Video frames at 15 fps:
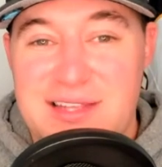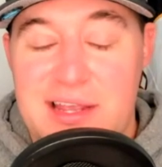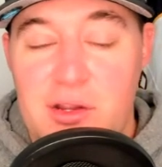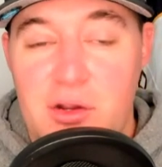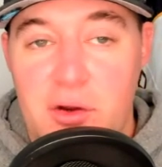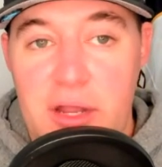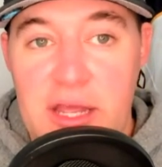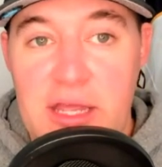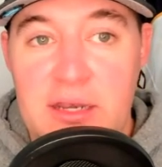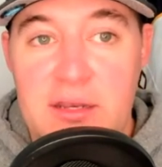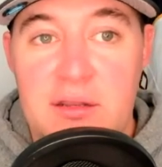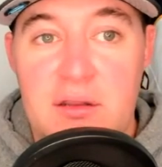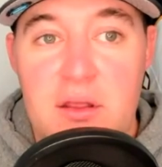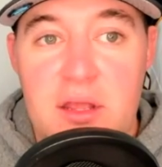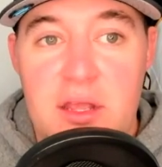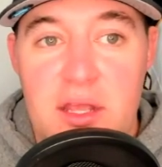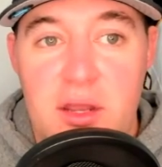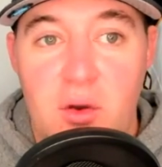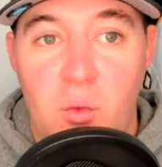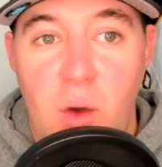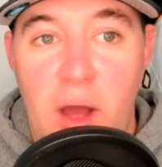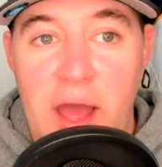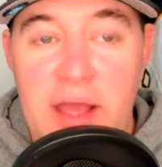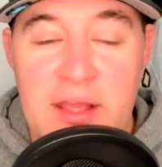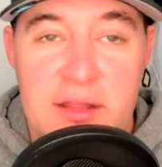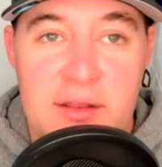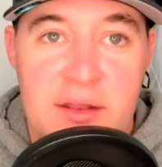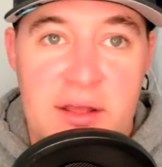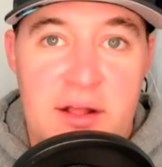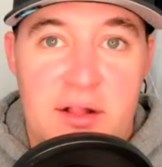that you're in a way.
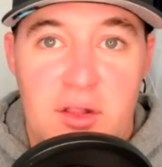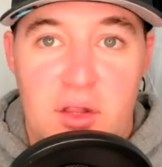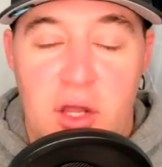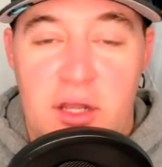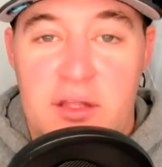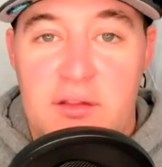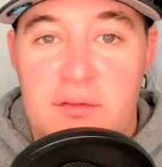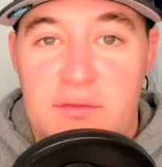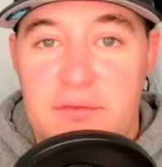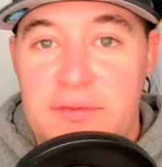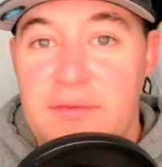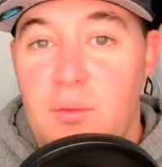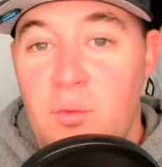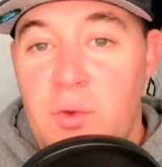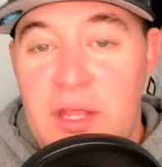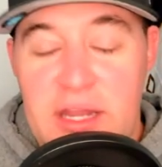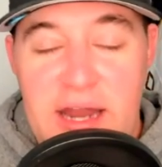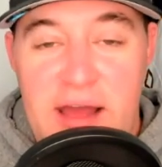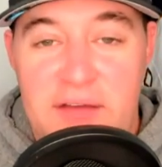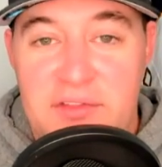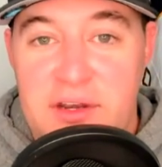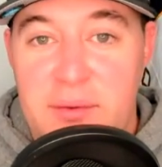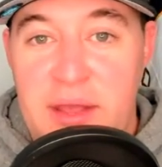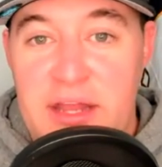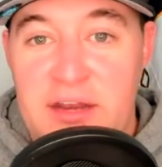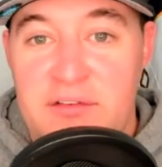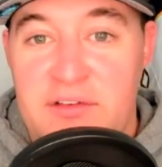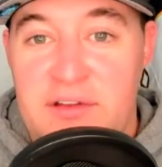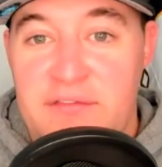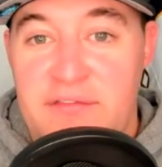And look, we can have the debate
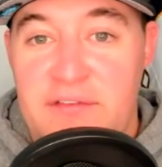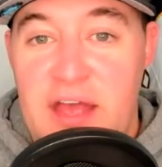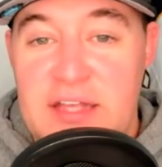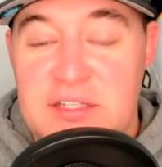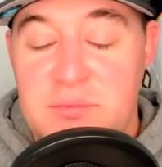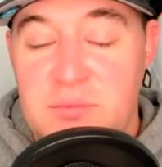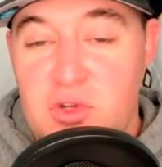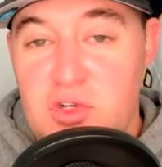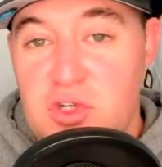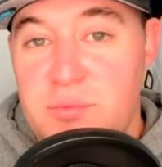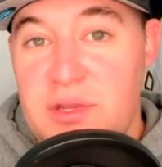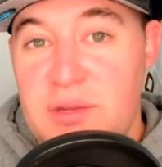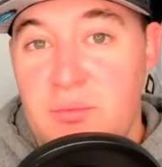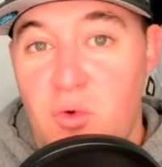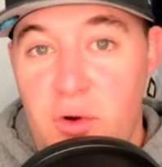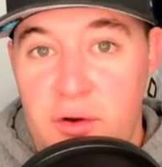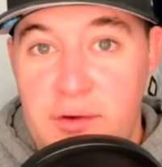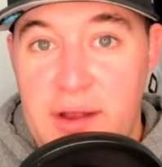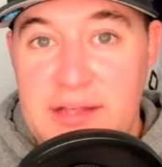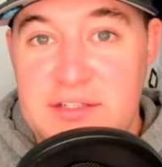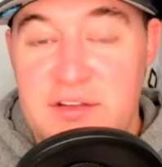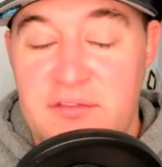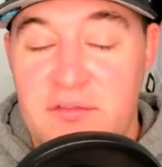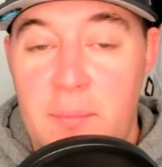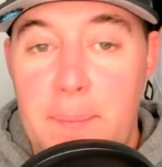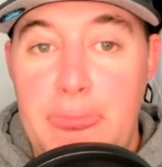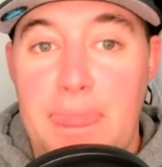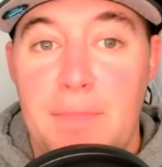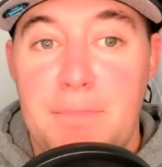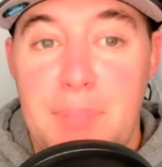of if SMU should be more aggressive
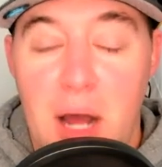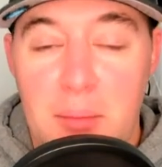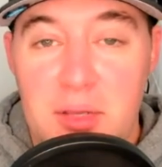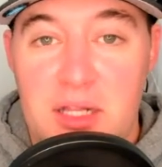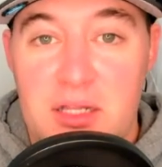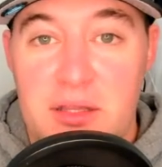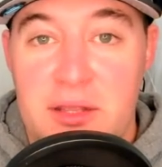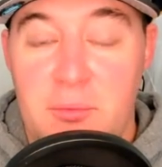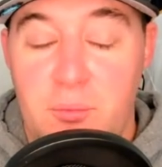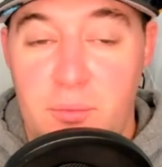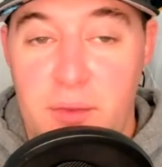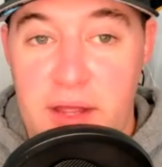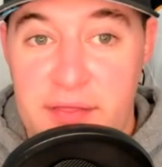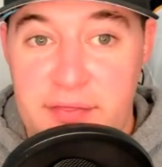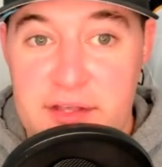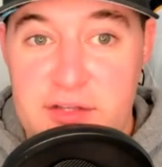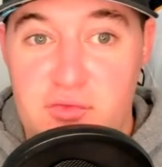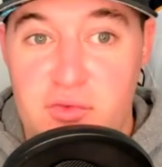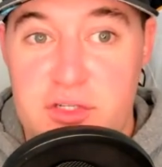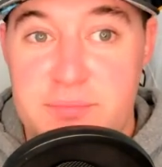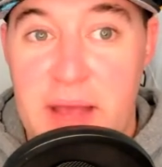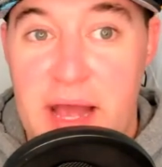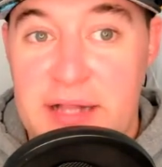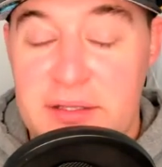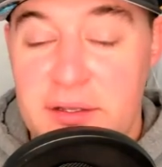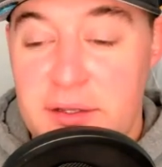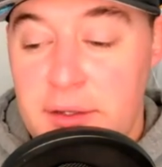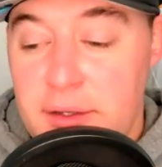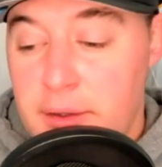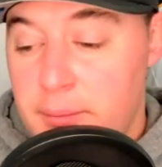publicly in this respect.
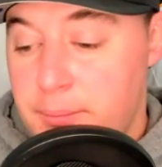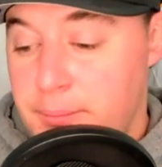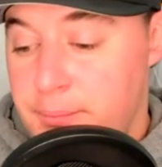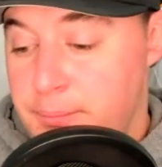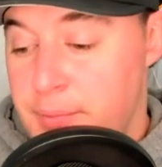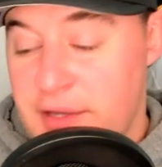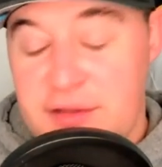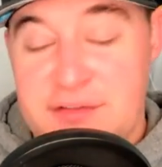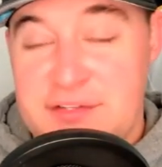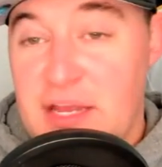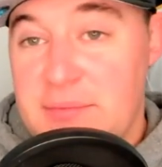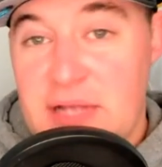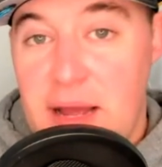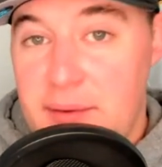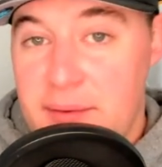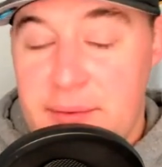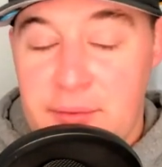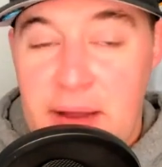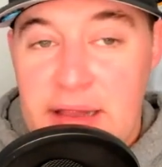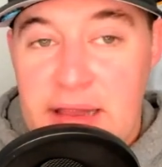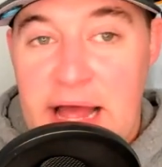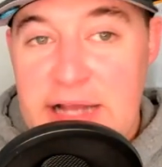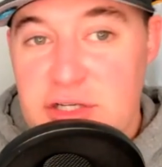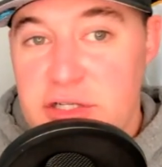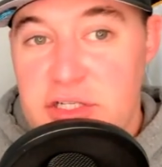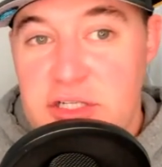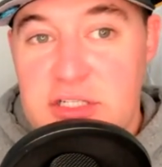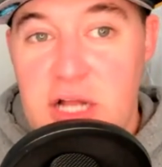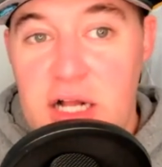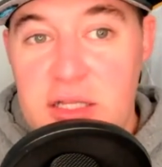But at the same time, I mean, Rhett Lashley
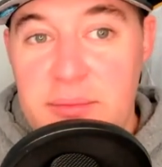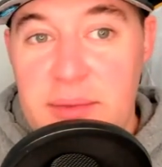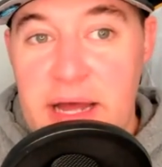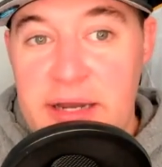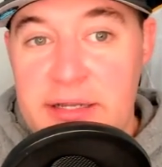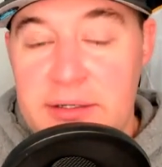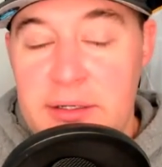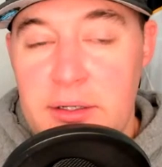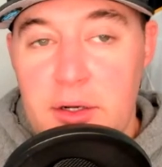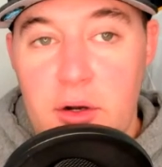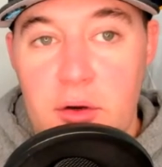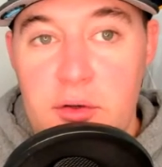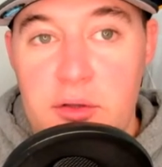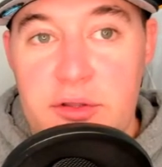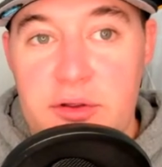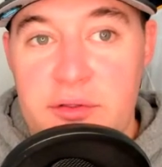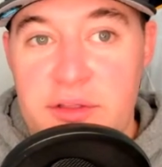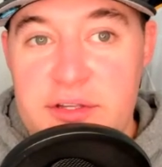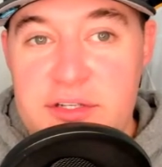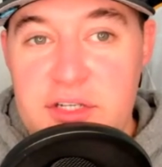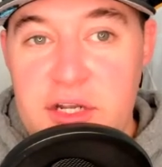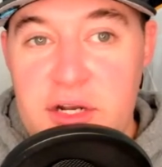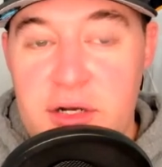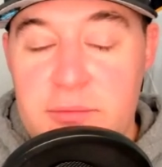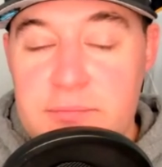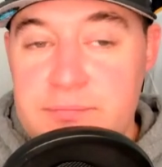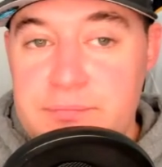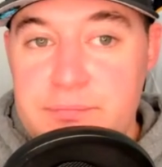just talked about it earlier this year,